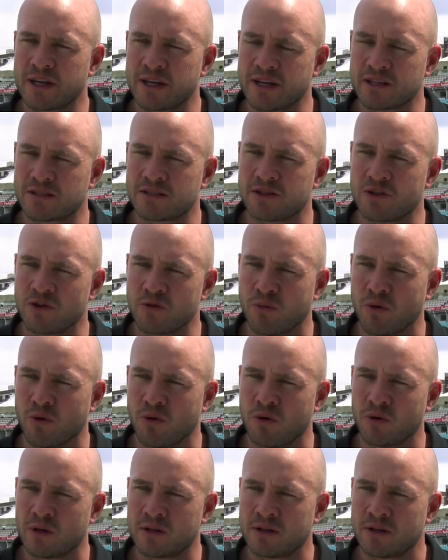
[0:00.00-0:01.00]
against the new
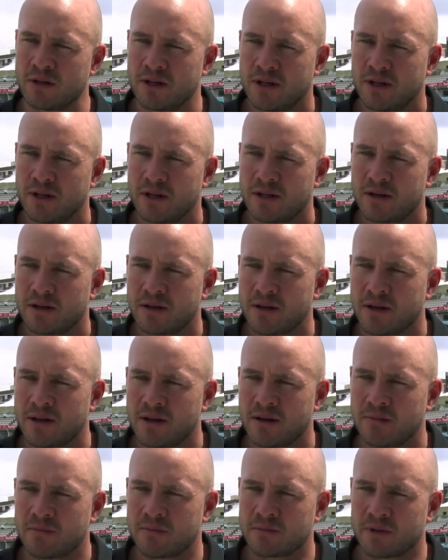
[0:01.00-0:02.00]
ball. And,
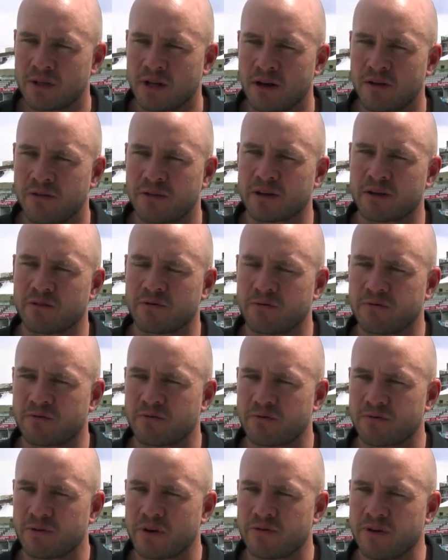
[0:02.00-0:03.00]
um, you know, I think if,
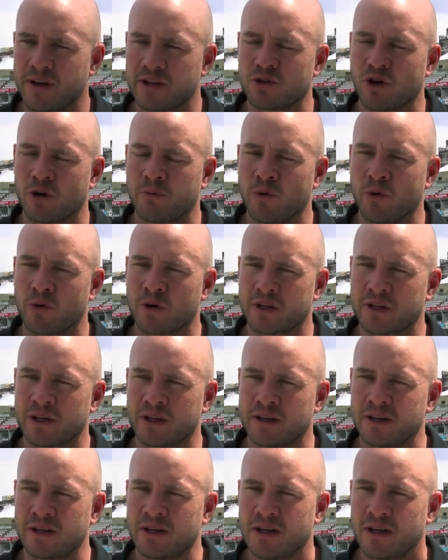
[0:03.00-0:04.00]
if our top order
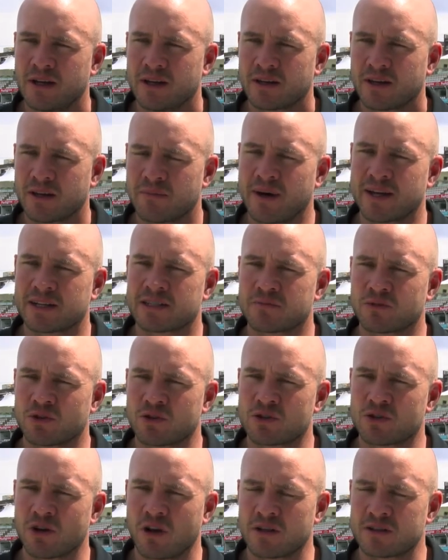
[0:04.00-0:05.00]
can, can make some
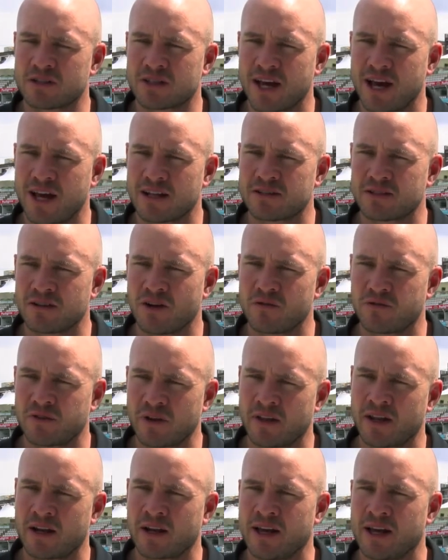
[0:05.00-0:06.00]
good solid starts, then
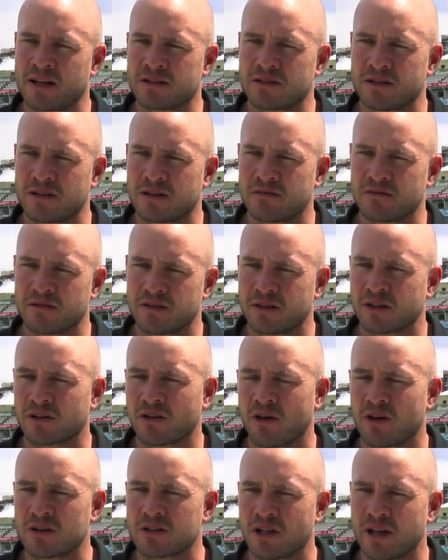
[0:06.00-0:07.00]
hopefully that allows the, the
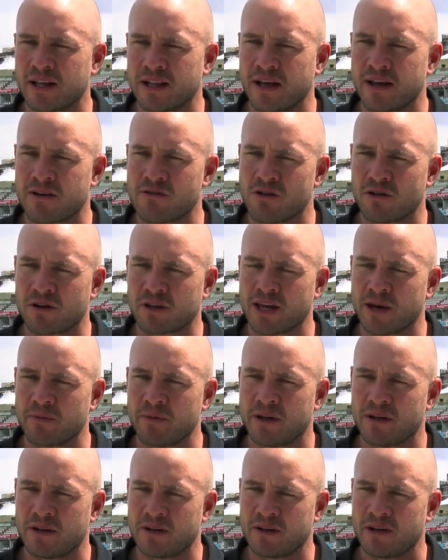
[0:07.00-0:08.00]
guys late, later on to come
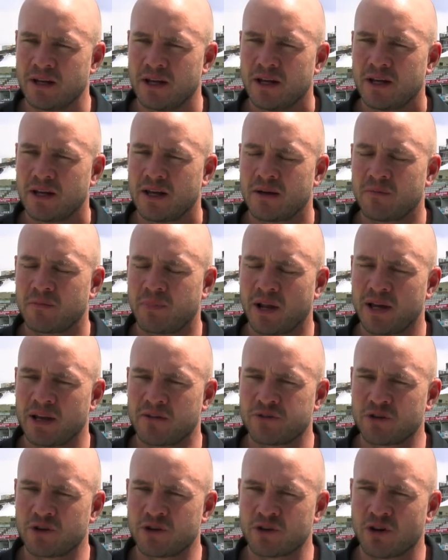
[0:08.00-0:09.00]
in and, and play a
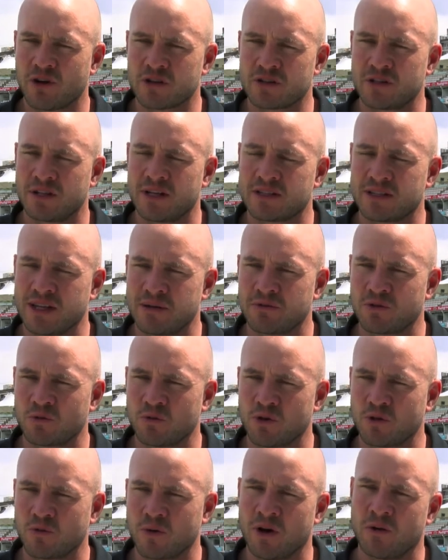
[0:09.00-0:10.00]
few shots. And that seemed to
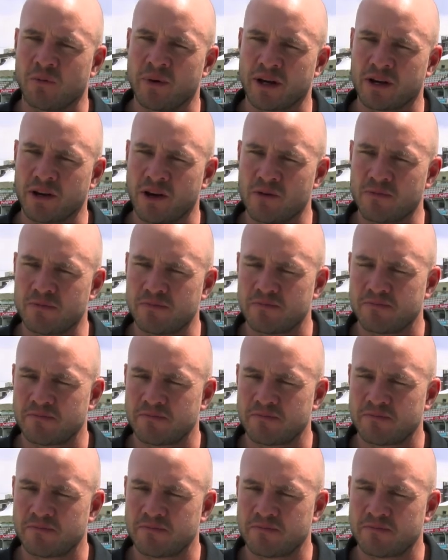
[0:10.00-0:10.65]
work well back home.